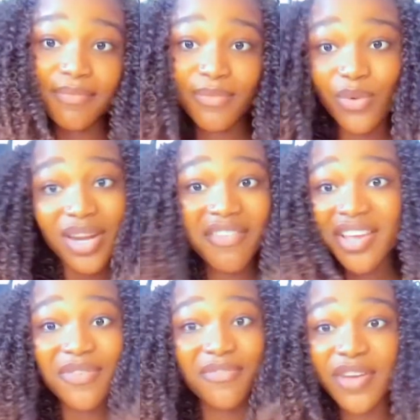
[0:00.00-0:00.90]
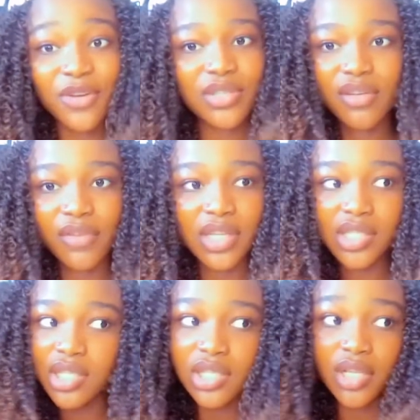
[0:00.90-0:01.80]
Whenever you find yourself in,
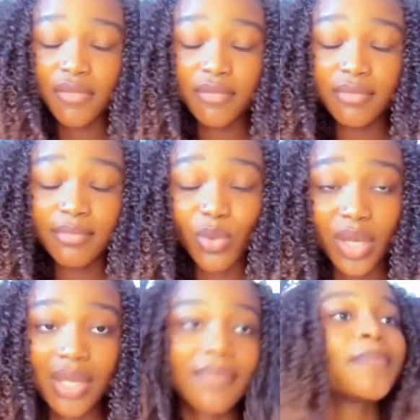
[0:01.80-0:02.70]
just leave. Okay.